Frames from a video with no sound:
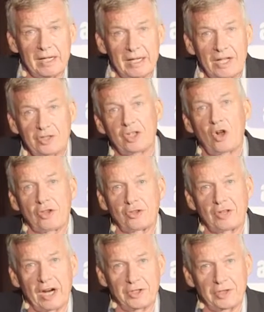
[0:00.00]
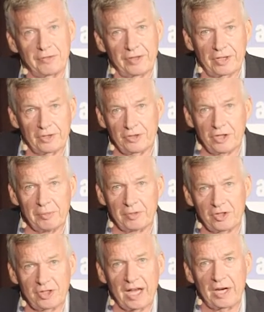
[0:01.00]
is the cost structure for the consumer
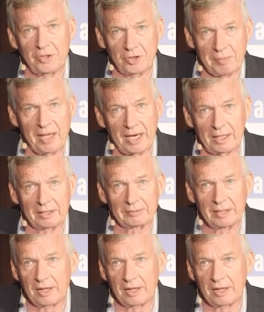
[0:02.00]
has changed dramatically.